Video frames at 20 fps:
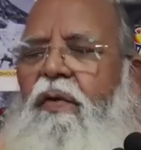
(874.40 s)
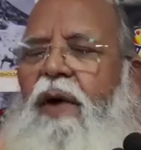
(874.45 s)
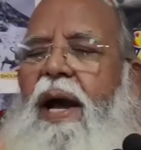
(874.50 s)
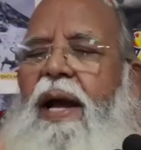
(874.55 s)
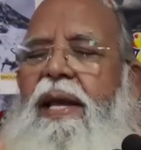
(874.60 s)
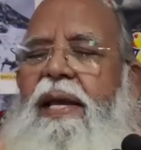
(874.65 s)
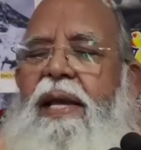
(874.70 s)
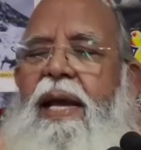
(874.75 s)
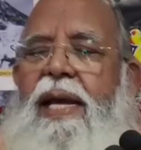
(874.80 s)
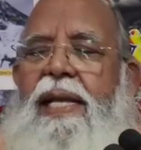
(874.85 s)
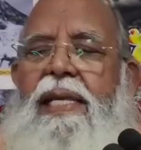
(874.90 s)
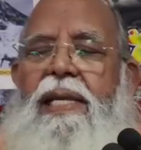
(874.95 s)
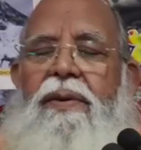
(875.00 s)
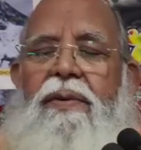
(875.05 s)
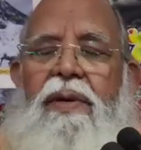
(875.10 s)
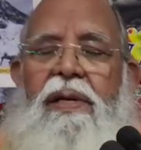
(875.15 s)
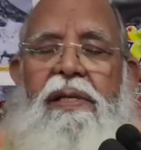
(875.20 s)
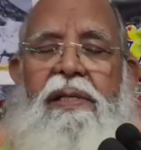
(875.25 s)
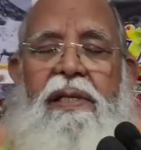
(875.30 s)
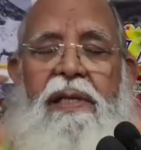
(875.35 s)
Why he has
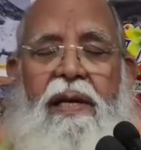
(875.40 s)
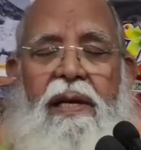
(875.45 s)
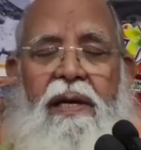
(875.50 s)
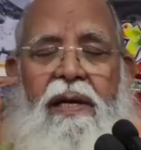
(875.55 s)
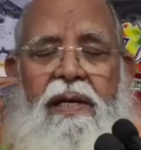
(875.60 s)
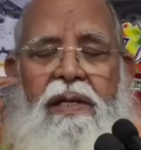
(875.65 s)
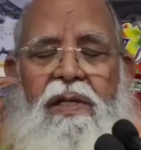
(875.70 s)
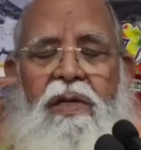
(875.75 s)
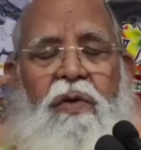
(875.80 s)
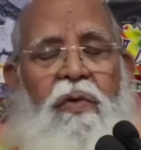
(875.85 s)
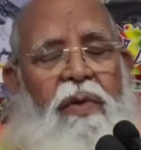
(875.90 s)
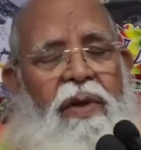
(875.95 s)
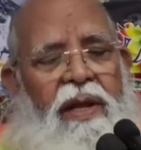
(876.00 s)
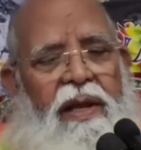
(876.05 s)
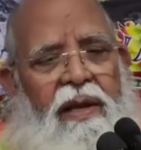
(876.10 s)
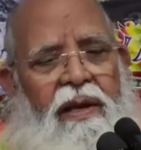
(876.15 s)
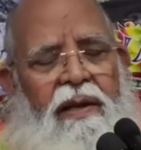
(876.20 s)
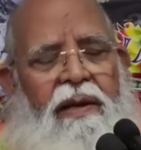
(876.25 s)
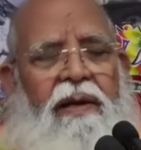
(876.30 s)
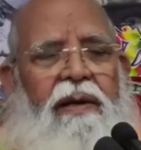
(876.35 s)
given us ears to
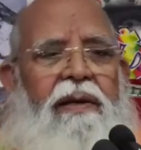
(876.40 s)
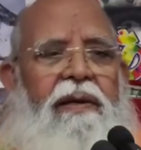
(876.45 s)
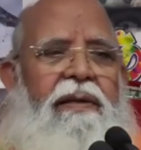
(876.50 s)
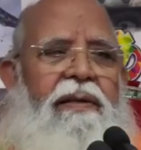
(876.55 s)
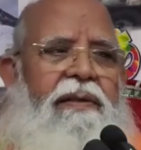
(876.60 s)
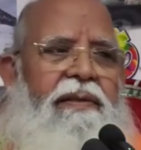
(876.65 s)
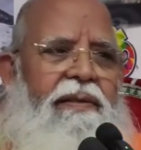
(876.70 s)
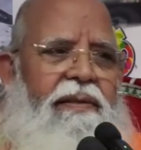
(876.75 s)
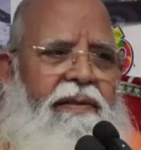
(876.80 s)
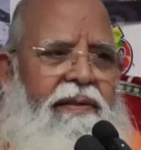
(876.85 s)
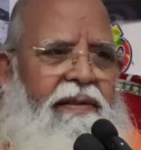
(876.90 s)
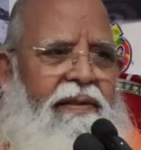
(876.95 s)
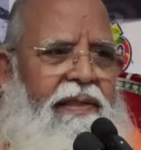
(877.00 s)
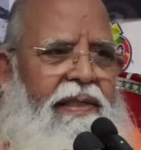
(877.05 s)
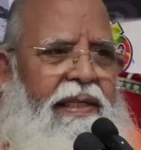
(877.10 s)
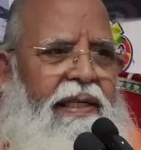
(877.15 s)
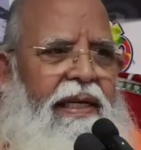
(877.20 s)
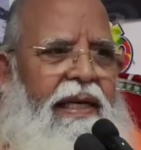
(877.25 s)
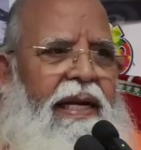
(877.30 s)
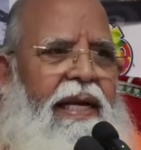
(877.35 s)
hear?
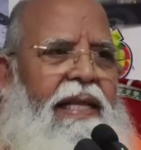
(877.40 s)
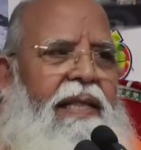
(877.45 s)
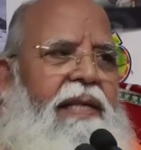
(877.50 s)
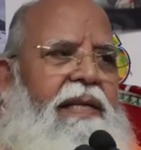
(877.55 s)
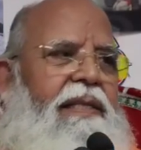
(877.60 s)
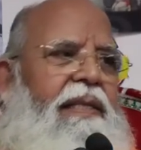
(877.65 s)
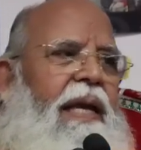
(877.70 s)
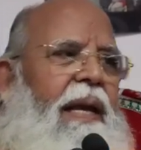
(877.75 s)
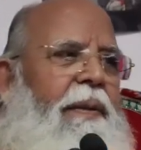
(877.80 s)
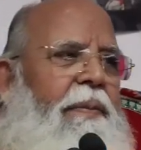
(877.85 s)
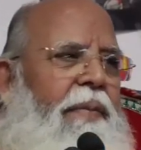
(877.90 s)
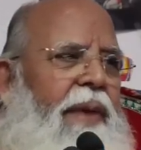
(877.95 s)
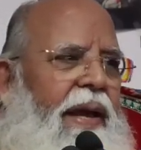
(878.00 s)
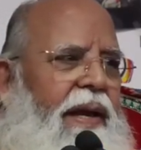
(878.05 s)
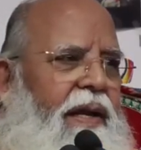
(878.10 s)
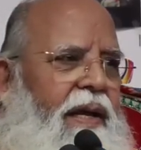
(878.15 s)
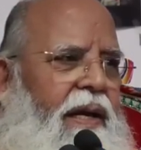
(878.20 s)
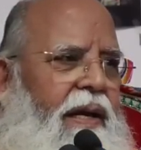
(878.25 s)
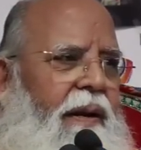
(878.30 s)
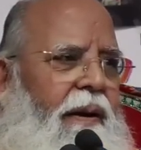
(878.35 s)
In the same
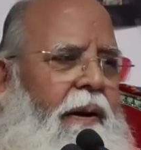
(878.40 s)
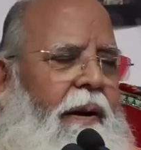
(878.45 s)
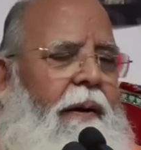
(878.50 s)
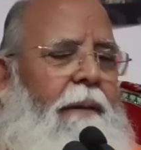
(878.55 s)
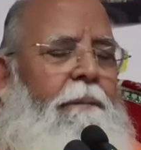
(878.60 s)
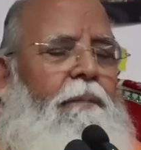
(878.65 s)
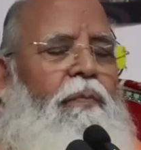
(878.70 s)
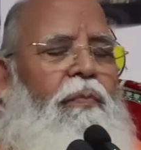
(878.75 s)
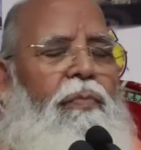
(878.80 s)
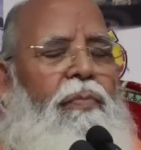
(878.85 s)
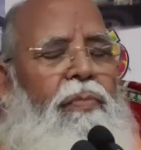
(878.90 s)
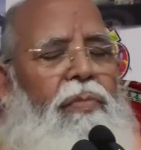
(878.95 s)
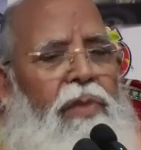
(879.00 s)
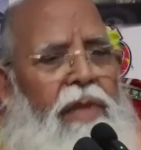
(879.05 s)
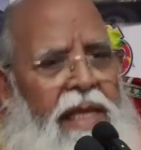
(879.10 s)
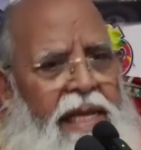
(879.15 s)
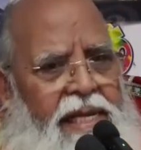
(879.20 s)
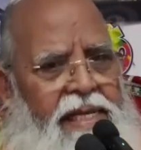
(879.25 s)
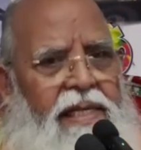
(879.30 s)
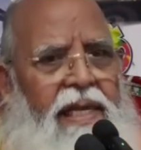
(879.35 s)
manner,
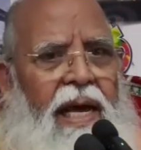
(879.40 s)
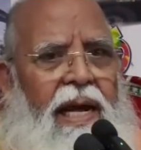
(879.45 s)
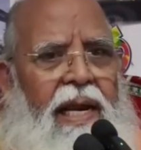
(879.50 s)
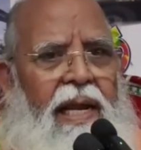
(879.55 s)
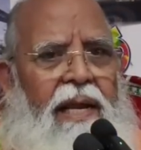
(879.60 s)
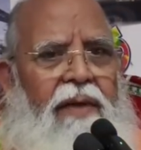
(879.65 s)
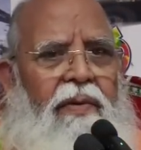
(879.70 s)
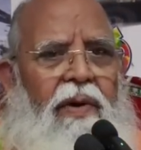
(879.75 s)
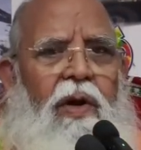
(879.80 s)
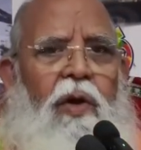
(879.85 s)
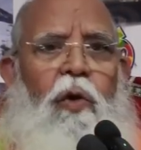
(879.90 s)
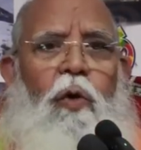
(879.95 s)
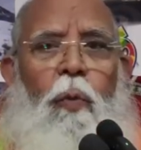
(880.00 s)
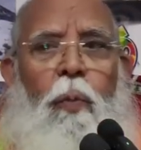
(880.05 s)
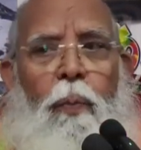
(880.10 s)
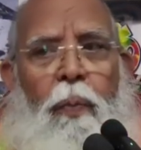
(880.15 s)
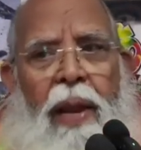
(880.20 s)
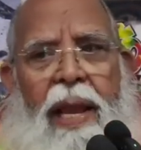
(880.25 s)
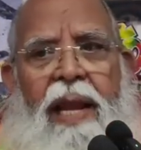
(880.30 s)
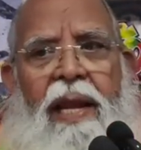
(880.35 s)
knees are given
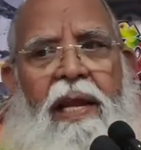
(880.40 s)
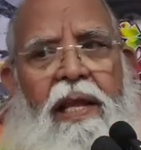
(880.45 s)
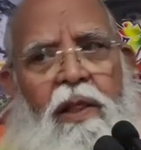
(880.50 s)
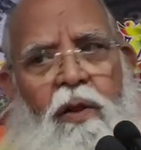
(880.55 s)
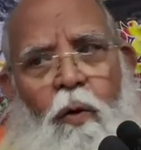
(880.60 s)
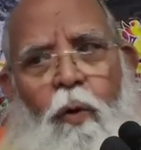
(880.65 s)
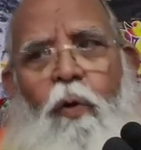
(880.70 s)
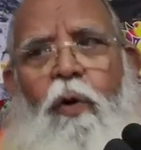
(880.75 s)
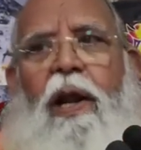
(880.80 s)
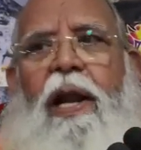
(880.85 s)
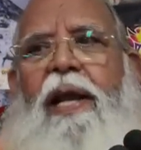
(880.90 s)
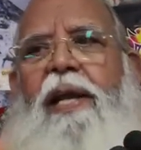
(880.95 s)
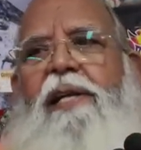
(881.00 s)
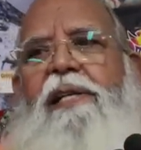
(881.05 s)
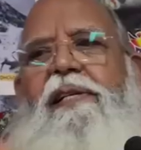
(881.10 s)
to pain in the old